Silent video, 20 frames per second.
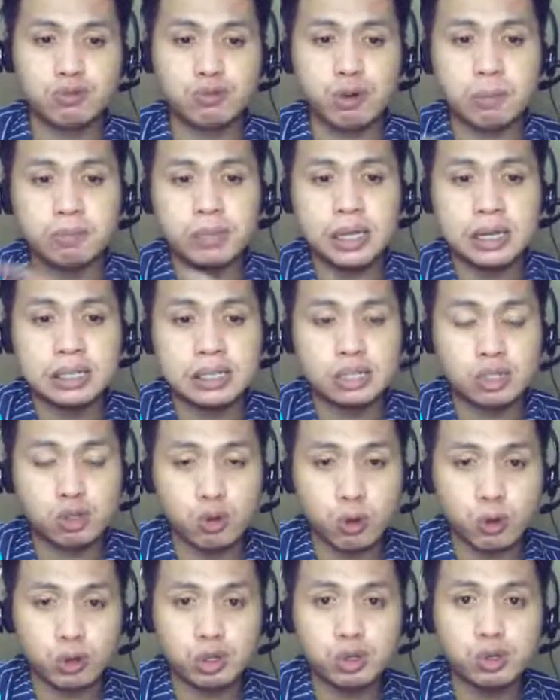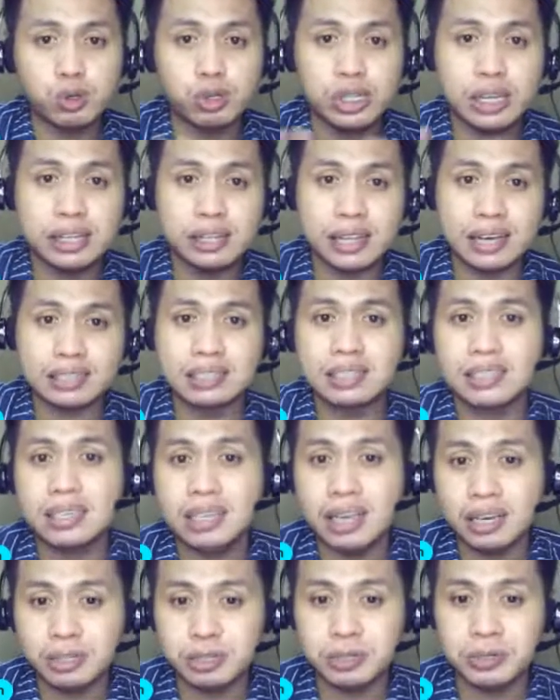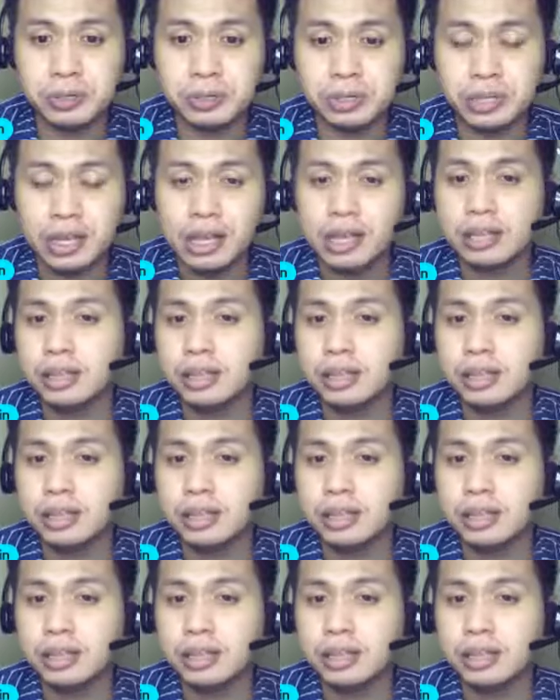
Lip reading: from the source to the destination.